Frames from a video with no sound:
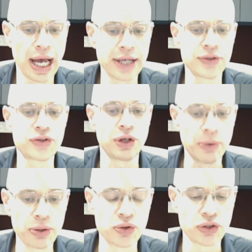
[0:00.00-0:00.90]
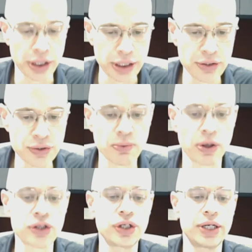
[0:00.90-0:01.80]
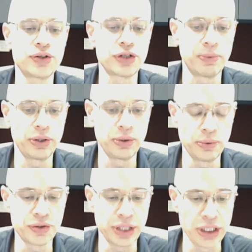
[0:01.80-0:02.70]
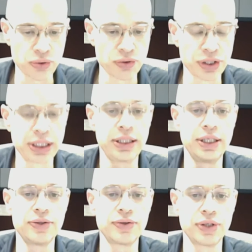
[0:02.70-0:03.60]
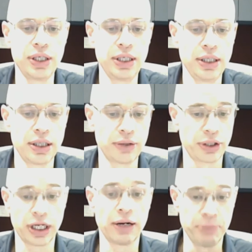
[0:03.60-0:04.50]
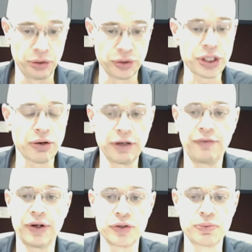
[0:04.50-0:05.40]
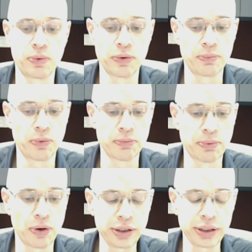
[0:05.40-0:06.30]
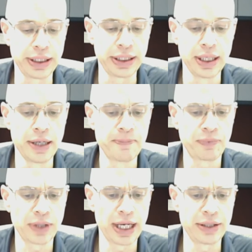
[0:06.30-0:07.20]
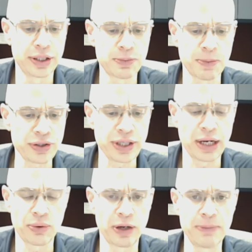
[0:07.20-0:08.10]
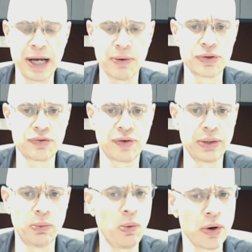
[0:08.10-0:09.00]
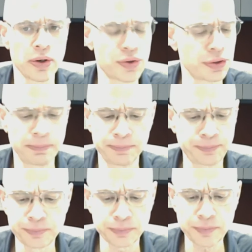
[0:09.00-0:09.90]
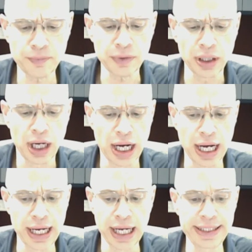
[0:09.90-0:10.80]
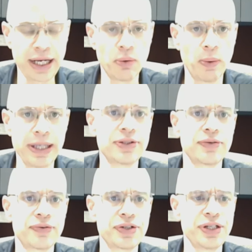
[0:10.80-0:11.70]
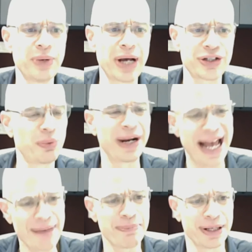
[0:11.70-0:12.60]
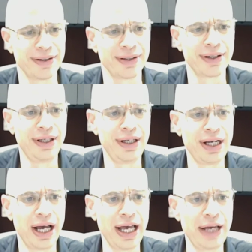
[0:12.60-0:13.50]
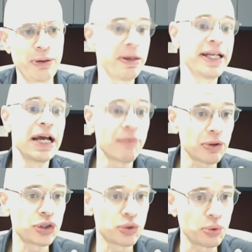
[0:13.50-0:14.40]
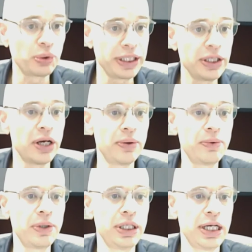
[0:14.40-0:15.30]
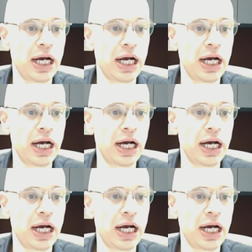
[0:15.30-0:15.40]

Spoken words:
as someone who studies Russia, as someone who is interested in these kind of military affairs more broadly, and especially how great powers fight wars, I can't wait to see actually what happened. And we may never truly know,